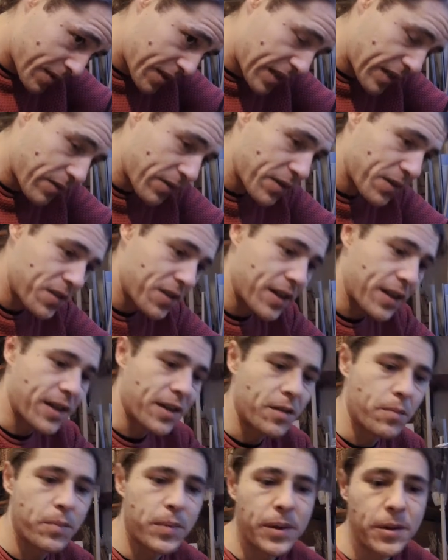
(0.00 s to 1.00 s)
Give it a
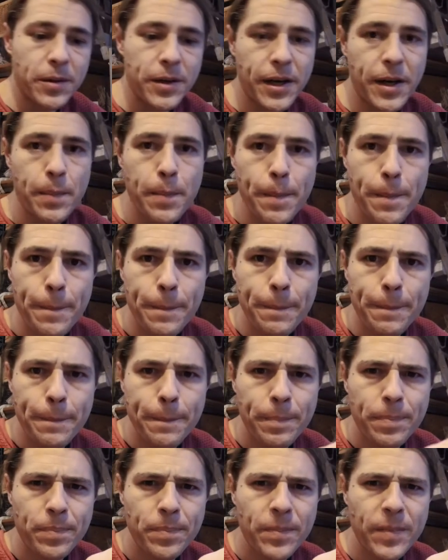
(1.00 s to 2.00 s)
second to build up.
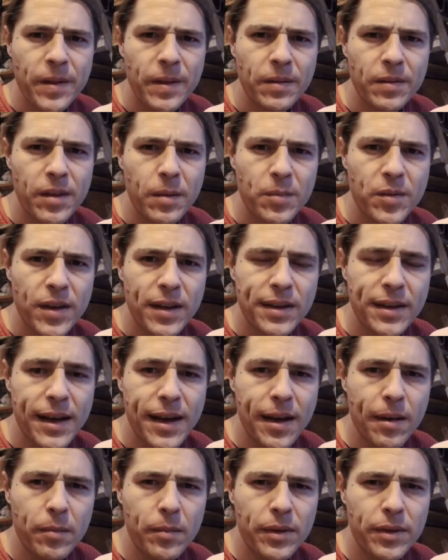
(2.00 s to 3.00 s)
Upside
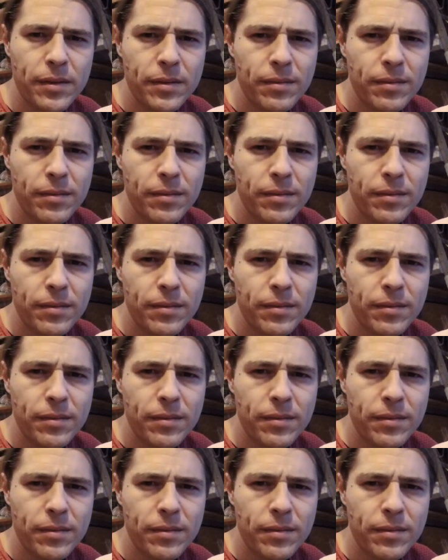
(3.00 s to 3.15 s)
down.